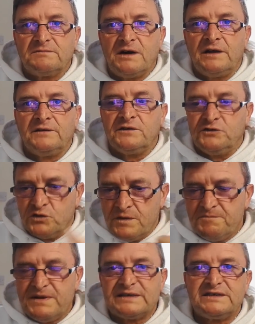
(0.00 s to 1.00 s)
And they're doing
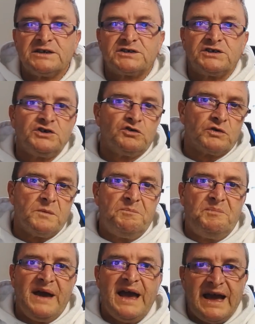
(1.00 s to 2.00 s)
business and you're going to
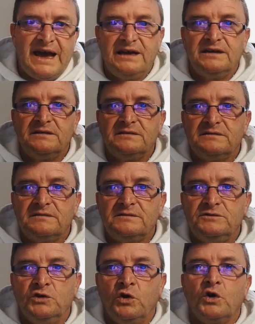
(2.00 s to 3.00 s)
pay.
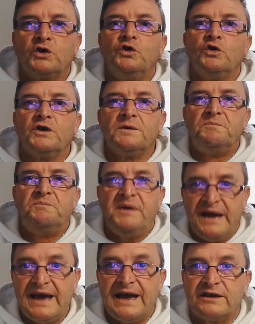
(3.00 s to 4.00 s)
You're going to
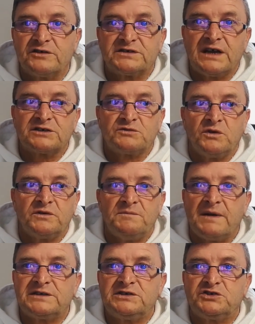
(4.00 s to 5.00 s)
pay because that's what the
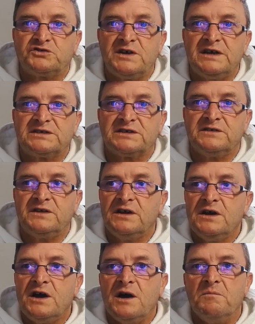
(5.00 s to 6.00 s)
magistrates and
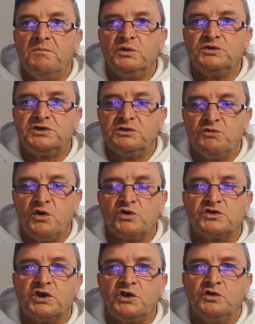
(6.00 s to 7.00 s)
bunch of
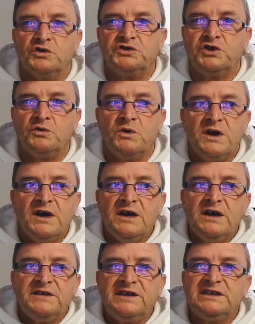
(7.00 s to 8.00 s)
rogues are going to do.
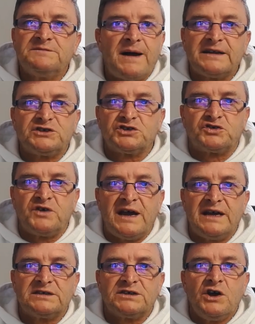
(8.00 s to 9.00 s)
These
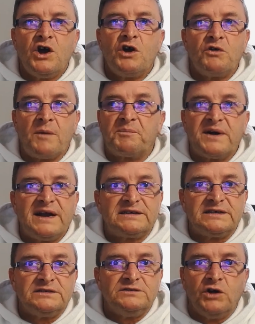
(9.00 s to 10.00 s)
magistrates are
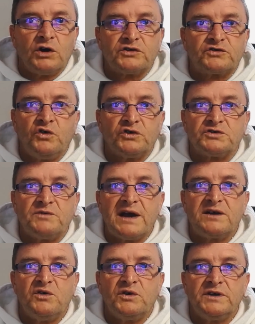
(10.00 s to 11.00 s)
operating not as court of
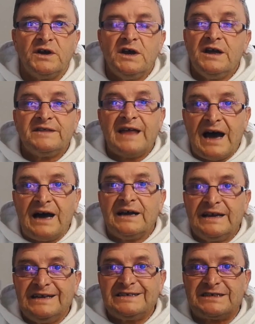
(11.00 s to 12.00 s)
record. That
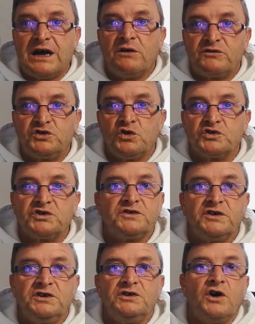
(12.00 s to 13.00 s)
in itself shows you
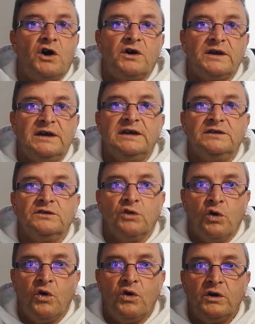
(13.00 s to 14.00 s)
that you're not in
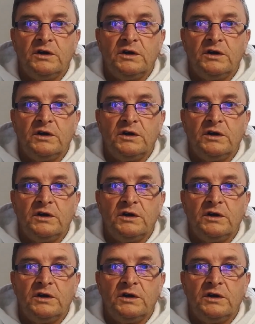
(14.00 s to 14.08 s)
law.